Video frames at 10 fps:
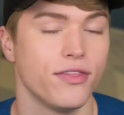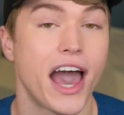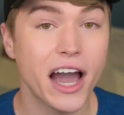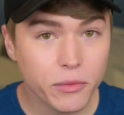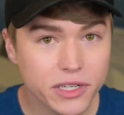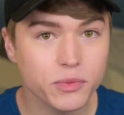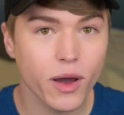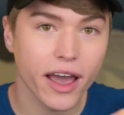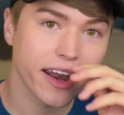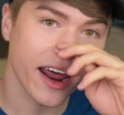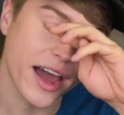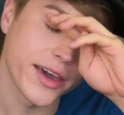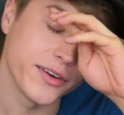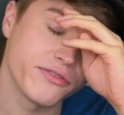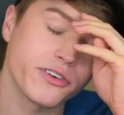That was when
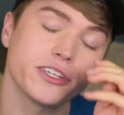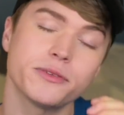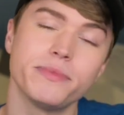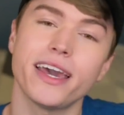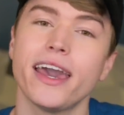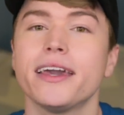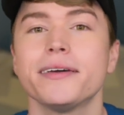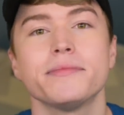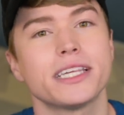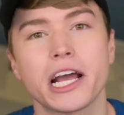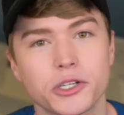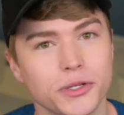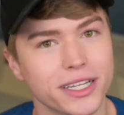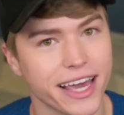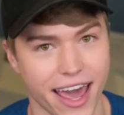I first became
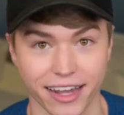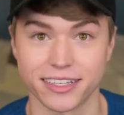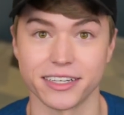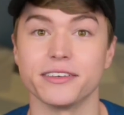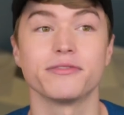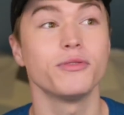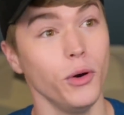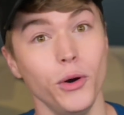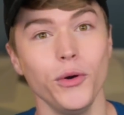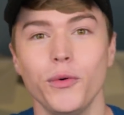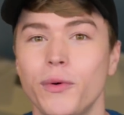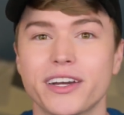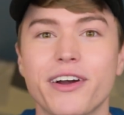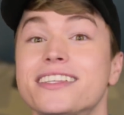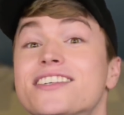sexually active. Woohoo, what a great